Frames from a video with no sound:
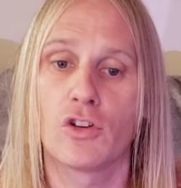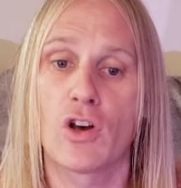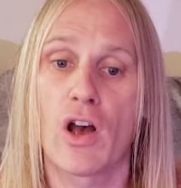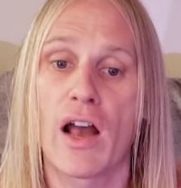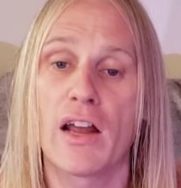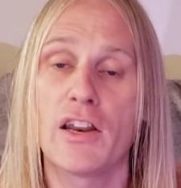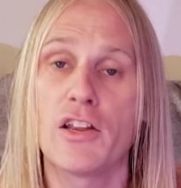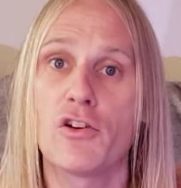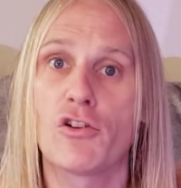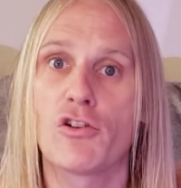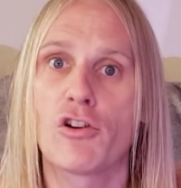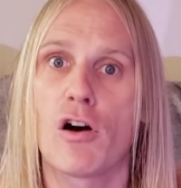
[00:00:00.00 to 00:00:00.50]
how
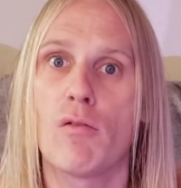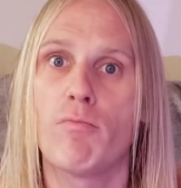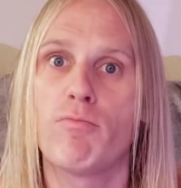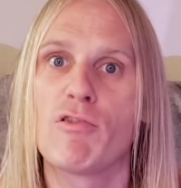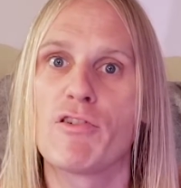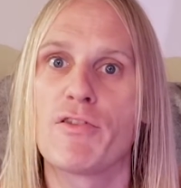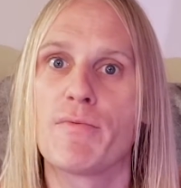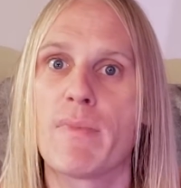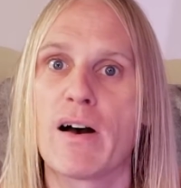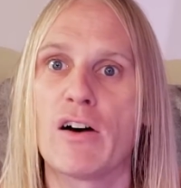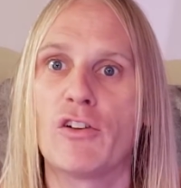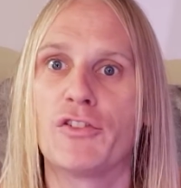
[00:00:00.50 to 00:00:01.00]
do you cope with
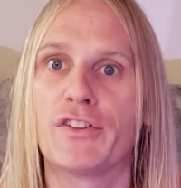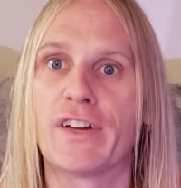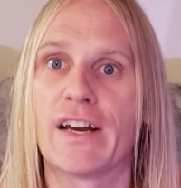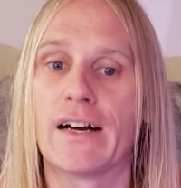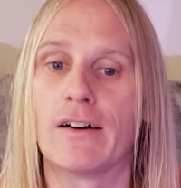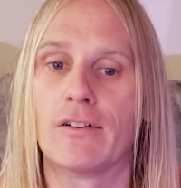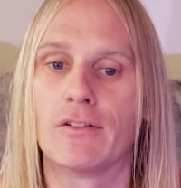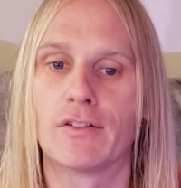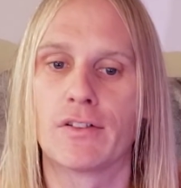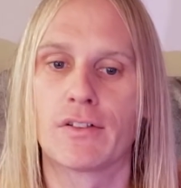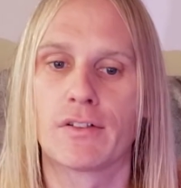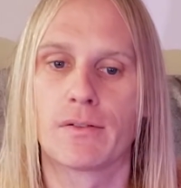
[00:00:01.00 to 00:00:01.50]

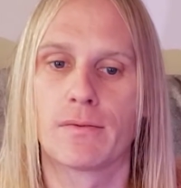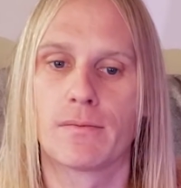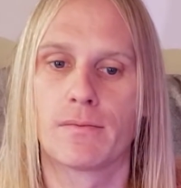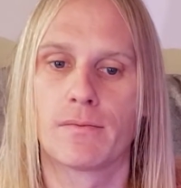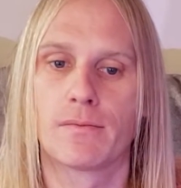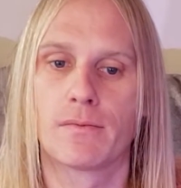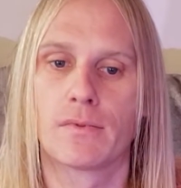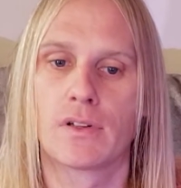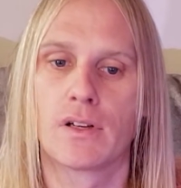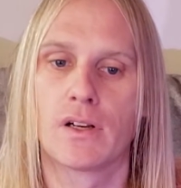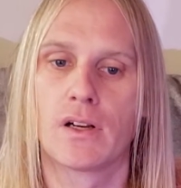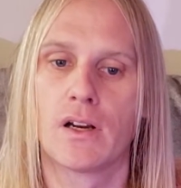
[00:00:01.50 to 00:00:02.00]
meltdowns?
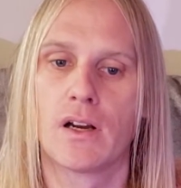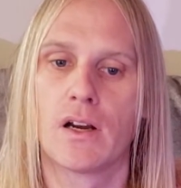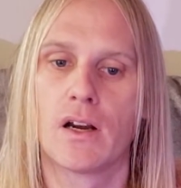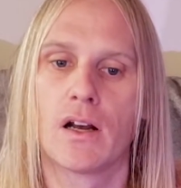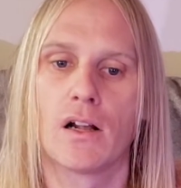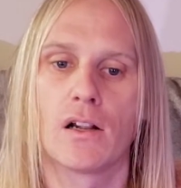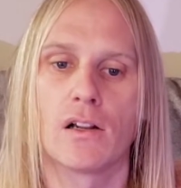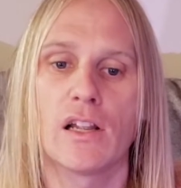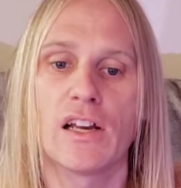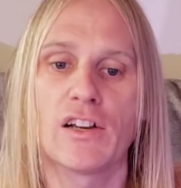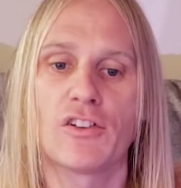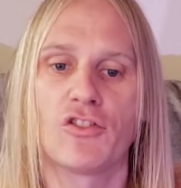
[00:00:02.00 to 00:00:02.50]

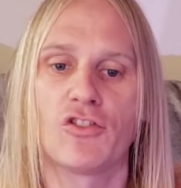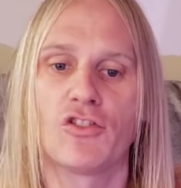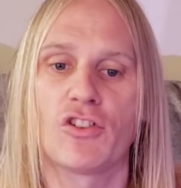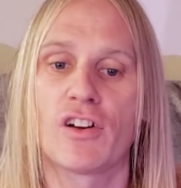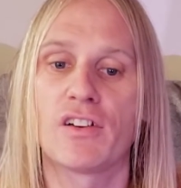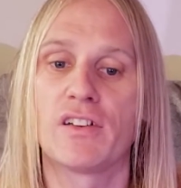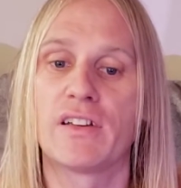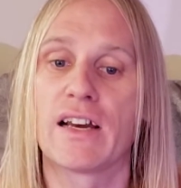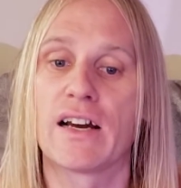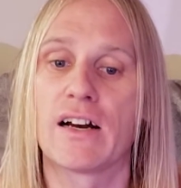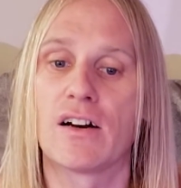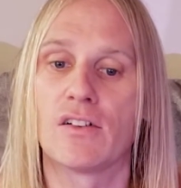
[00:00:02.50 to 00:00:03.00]
Like
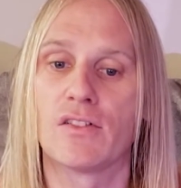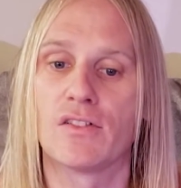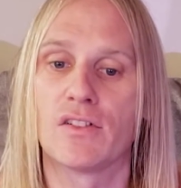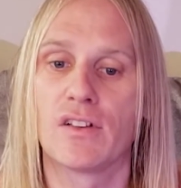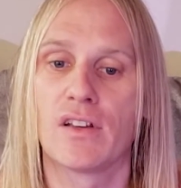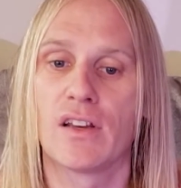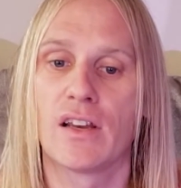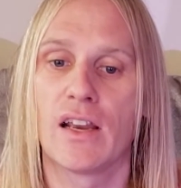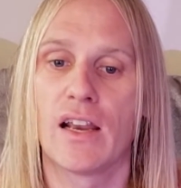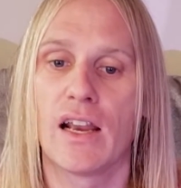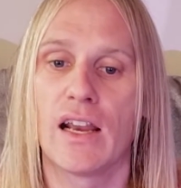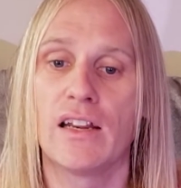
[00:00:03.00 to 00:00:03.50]
shutdowns,
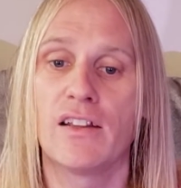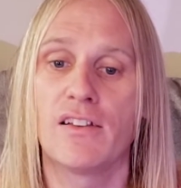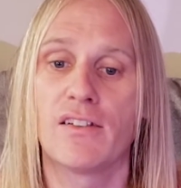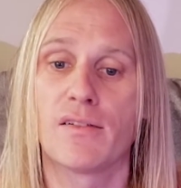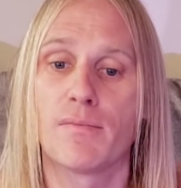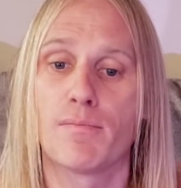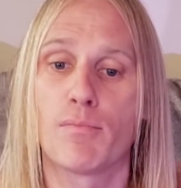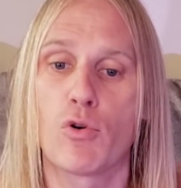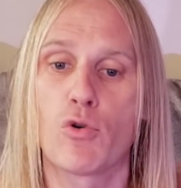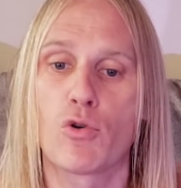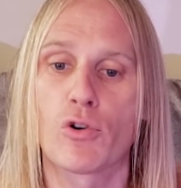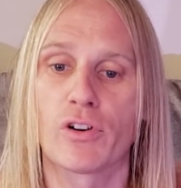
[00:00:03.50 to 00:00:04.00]
it is
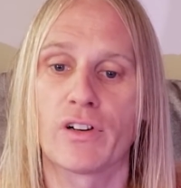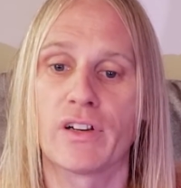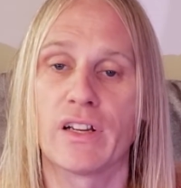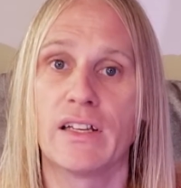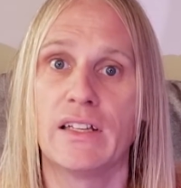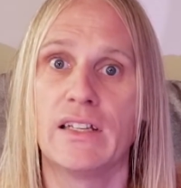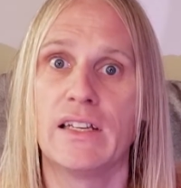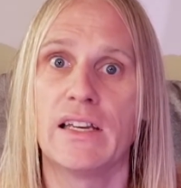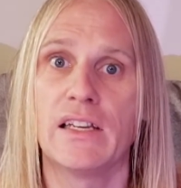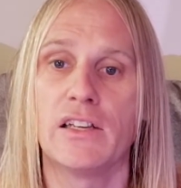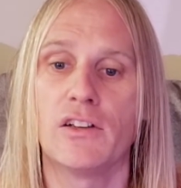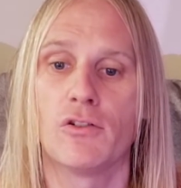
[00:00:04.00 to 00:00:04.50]
important to
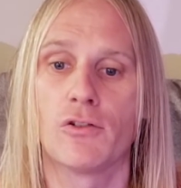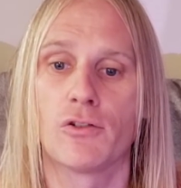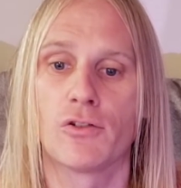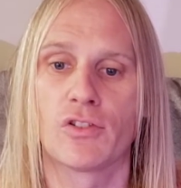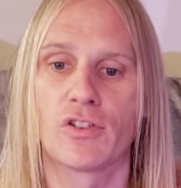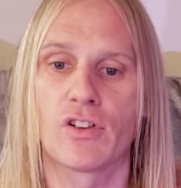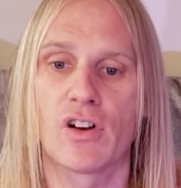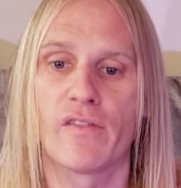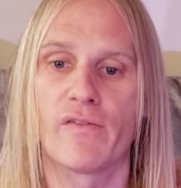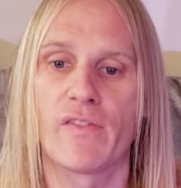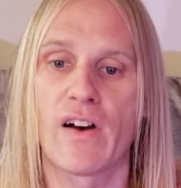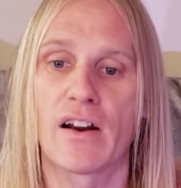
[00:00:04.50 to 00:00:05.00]
get
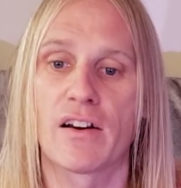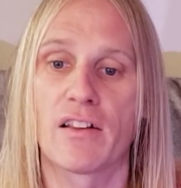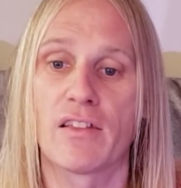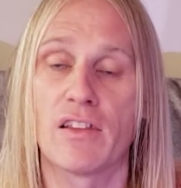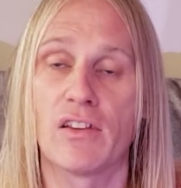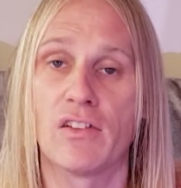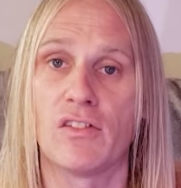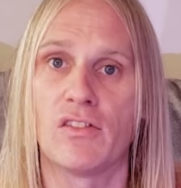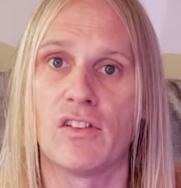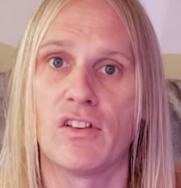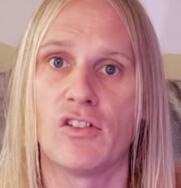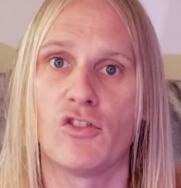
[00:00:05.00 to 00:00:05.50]
yourself out of the
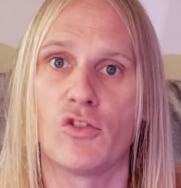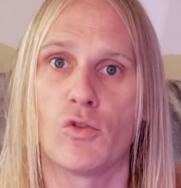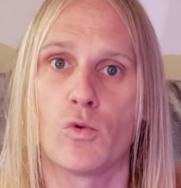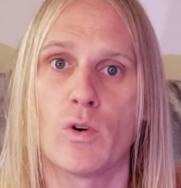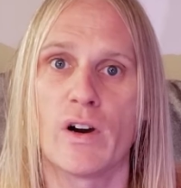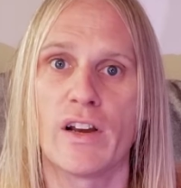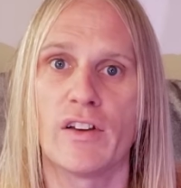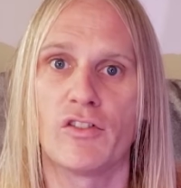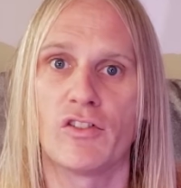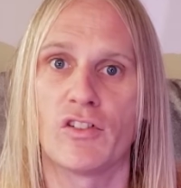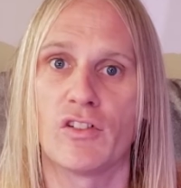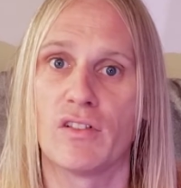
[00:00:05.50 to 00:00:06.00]

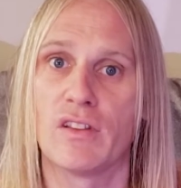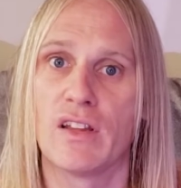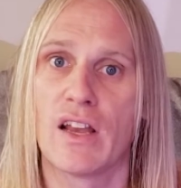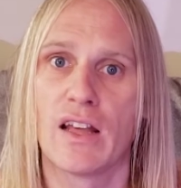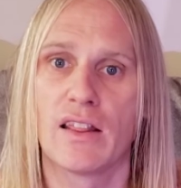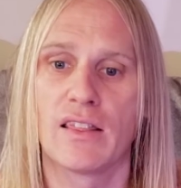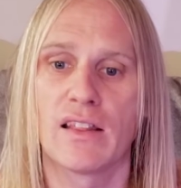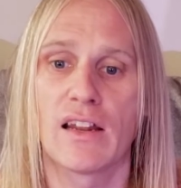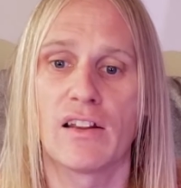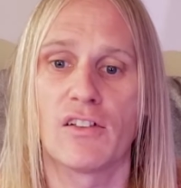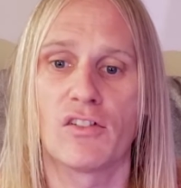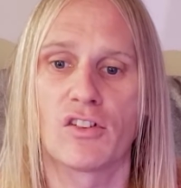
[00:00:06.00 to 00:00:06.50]
situation
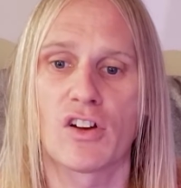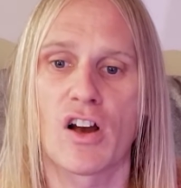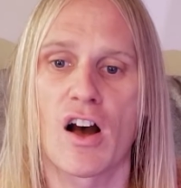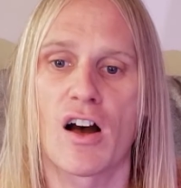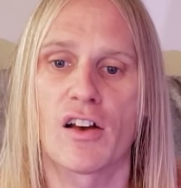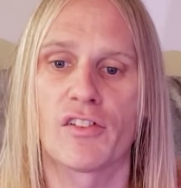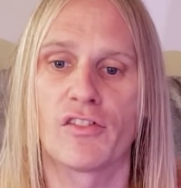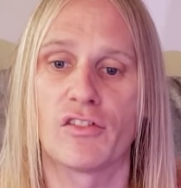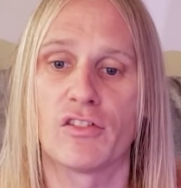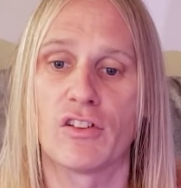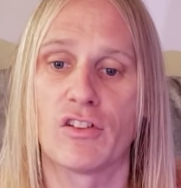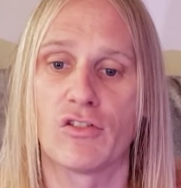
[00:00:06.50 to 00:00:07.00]
that is
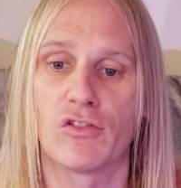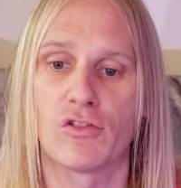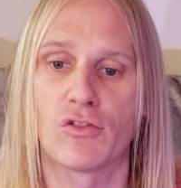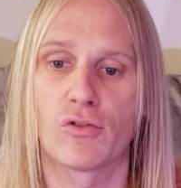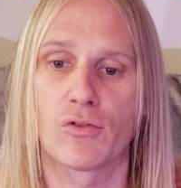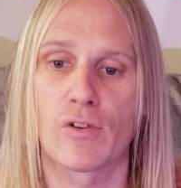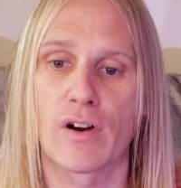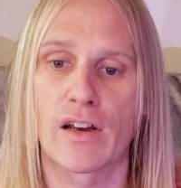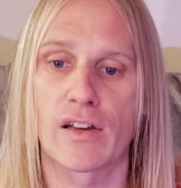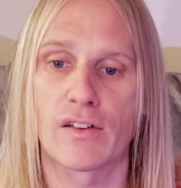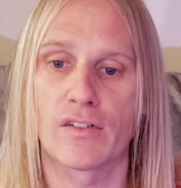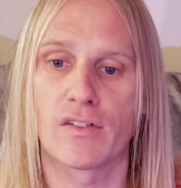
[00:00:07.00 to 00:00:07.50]
causing the
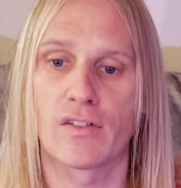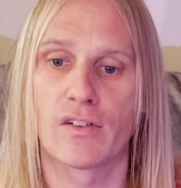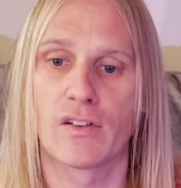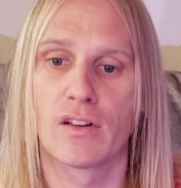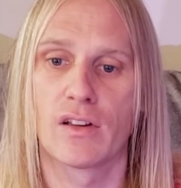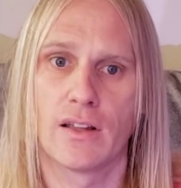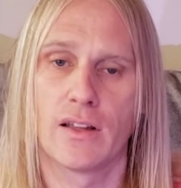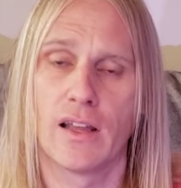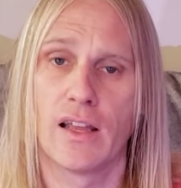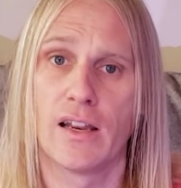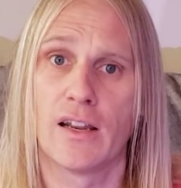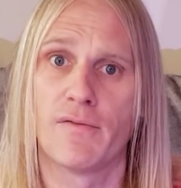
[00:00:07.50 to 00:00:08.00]
stress
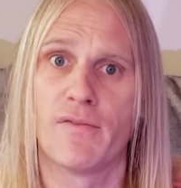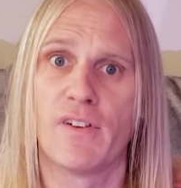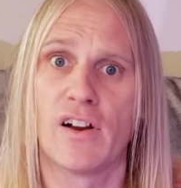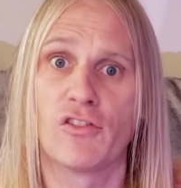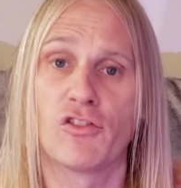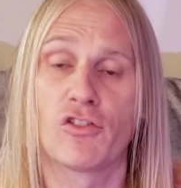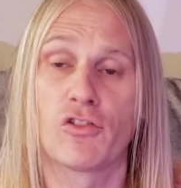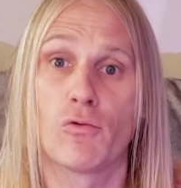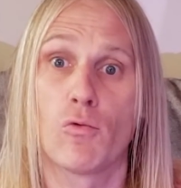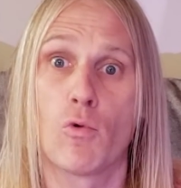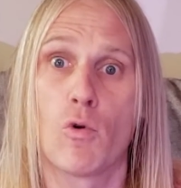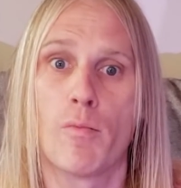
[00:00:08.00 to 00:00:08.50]
and
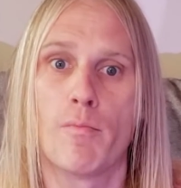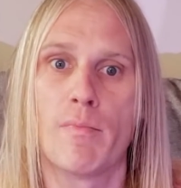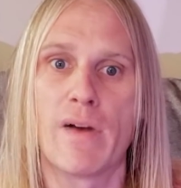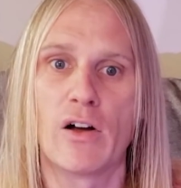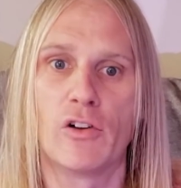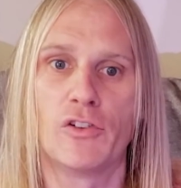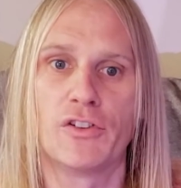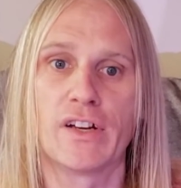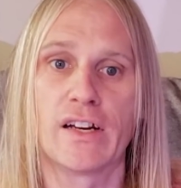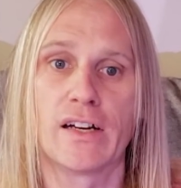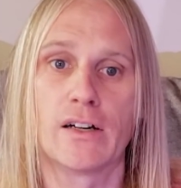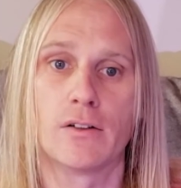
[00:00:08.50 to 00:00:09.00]
eventual
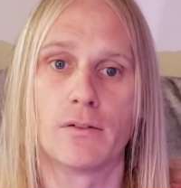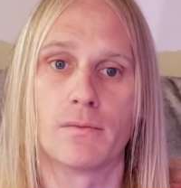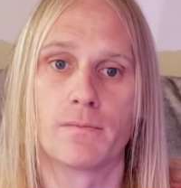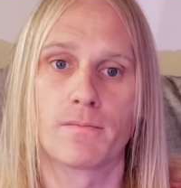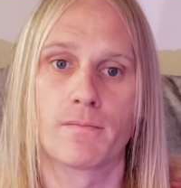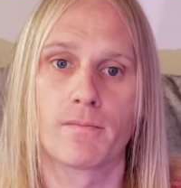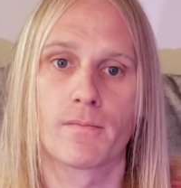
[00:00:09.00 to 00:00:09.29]
meltdown.